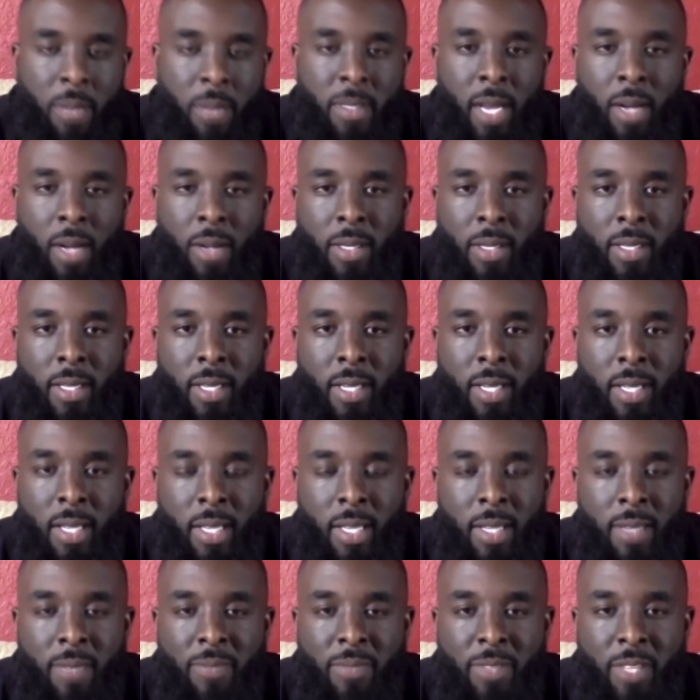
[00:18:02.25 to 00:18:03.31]
down to
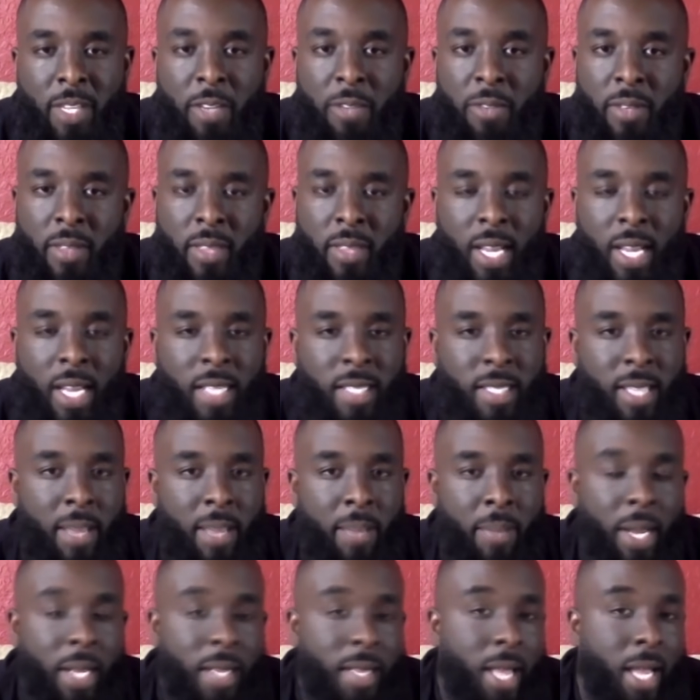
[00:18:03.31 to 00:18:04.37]
different things. They
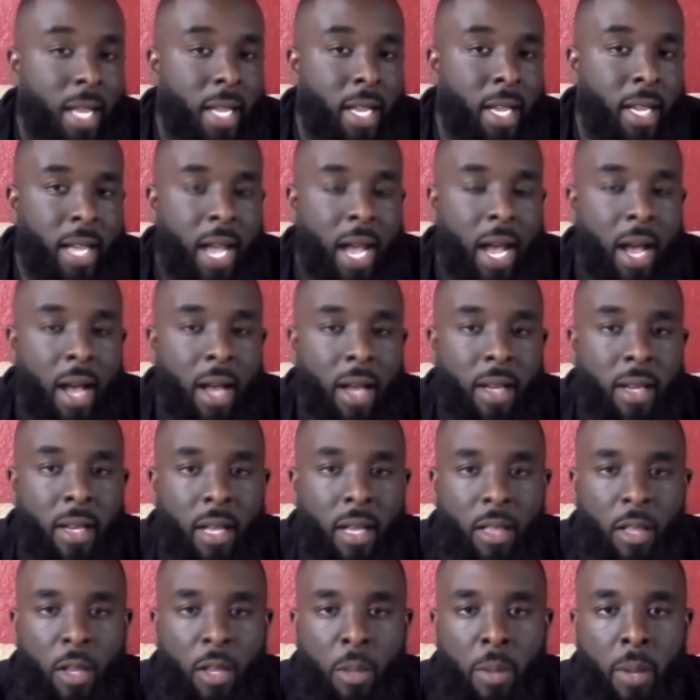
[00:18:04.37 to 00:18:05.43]
may like a guy a
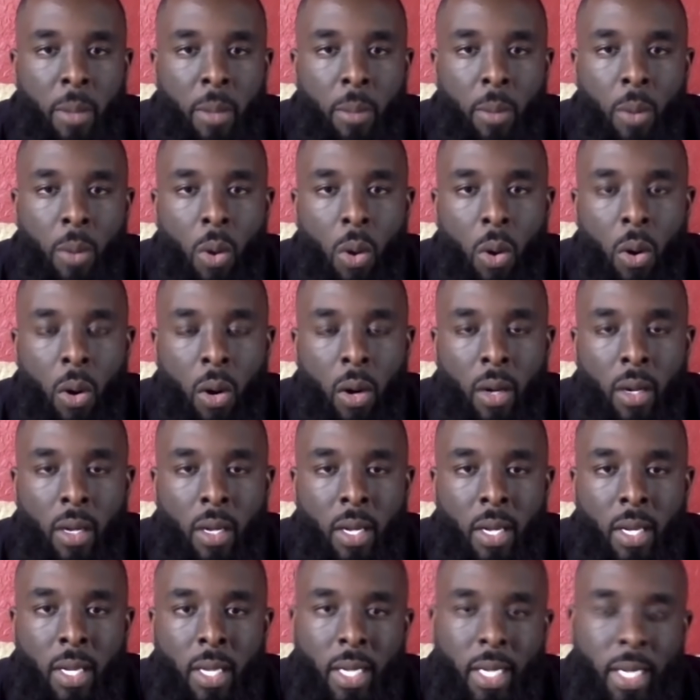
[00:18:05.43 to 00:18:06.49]
little bit more.
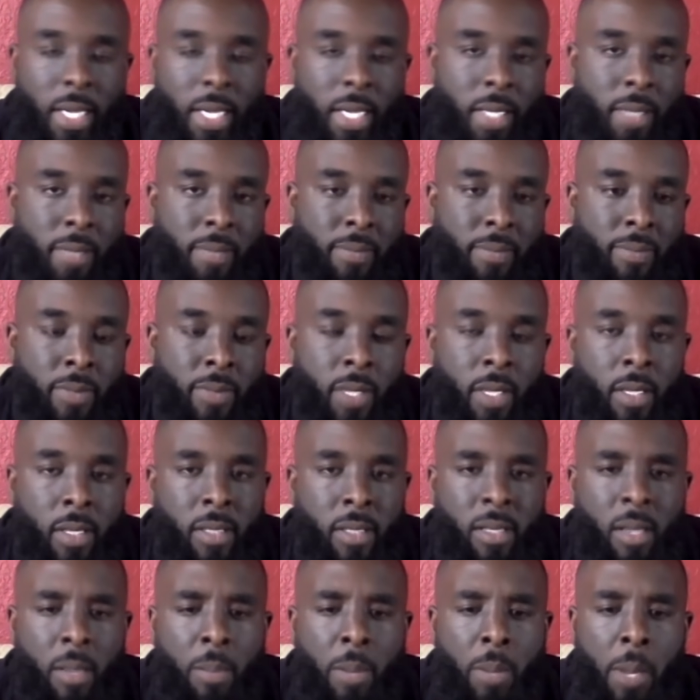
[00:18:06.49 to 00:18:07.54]
And
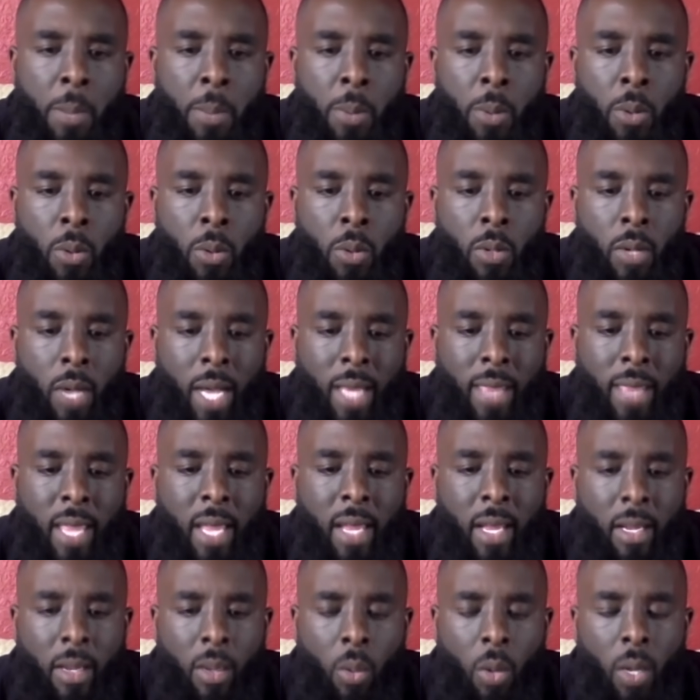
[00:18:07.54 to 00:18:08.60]
some people, I
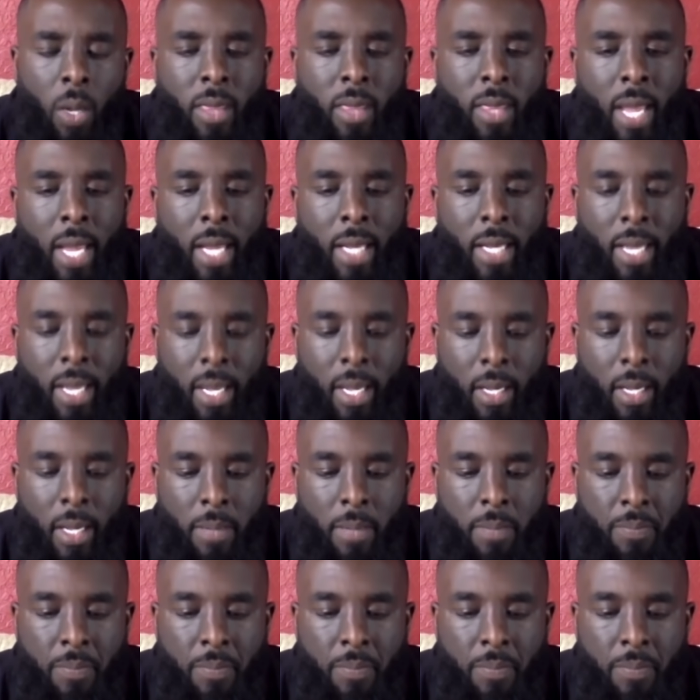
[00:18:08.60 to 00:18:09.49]
think one thing that